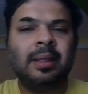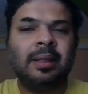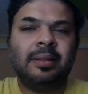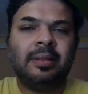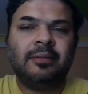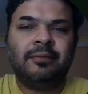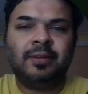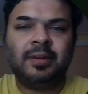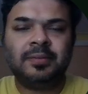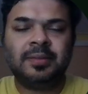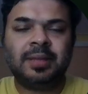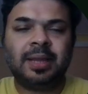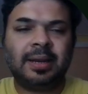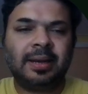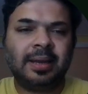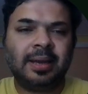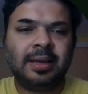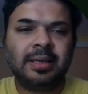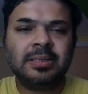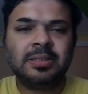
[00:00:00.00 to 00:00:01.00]
The fifth
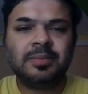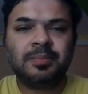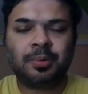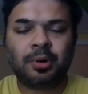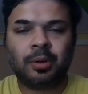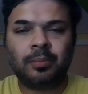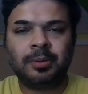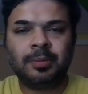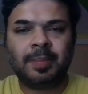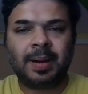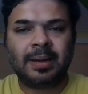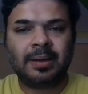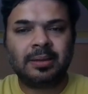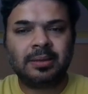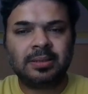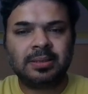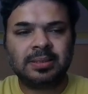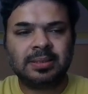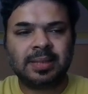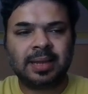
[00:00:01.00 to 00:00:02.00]
idea is prompt
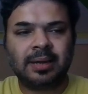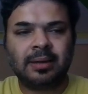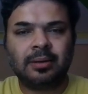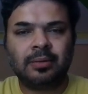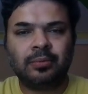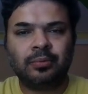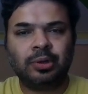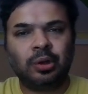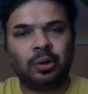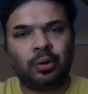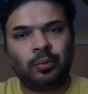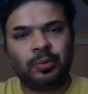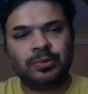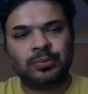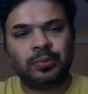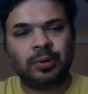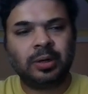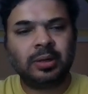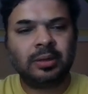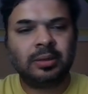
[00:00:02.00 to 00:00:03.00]
patterns that will always
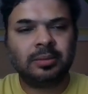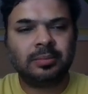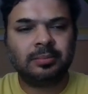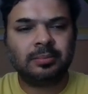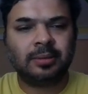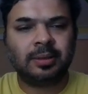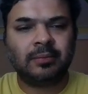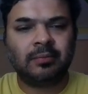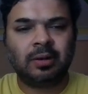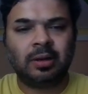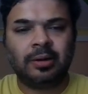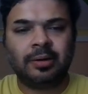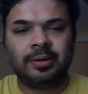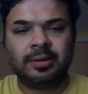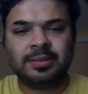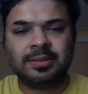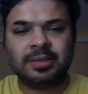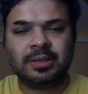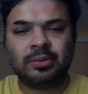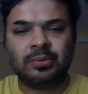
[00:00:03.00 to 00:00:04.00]
work. Give
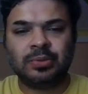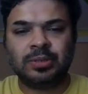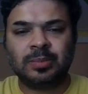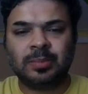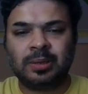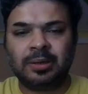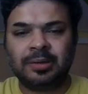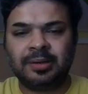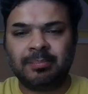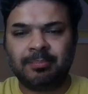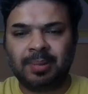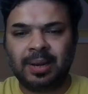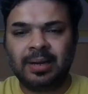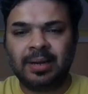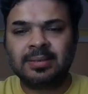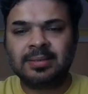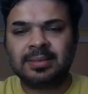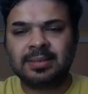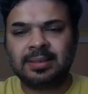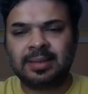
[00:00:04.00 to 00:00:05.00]
learners reusable
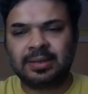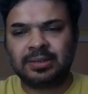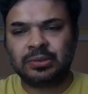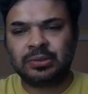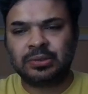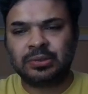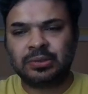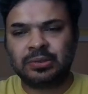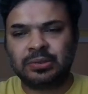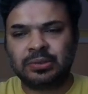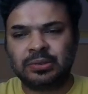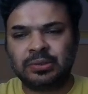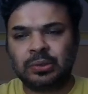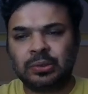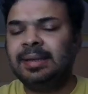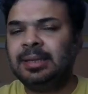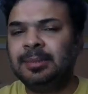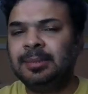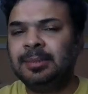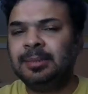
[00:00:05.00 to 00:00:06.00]
templates that solve
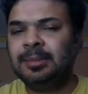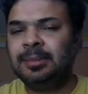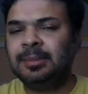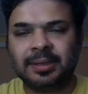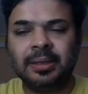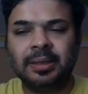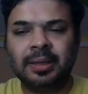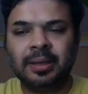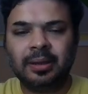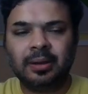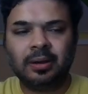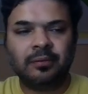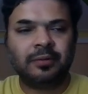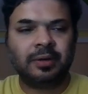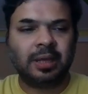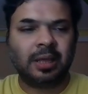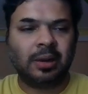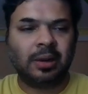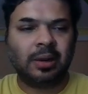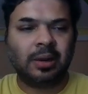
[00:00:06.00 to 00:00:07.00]
80% of
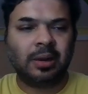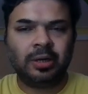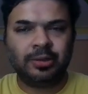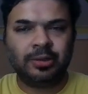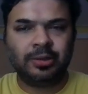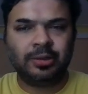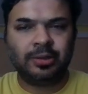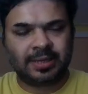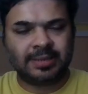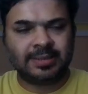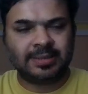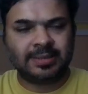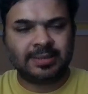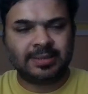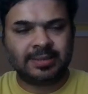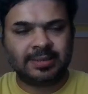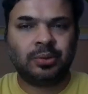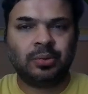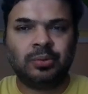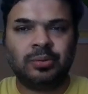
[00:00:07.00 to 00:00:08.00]
real world use cases.
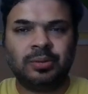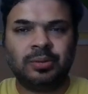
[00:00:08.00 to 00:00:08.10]
So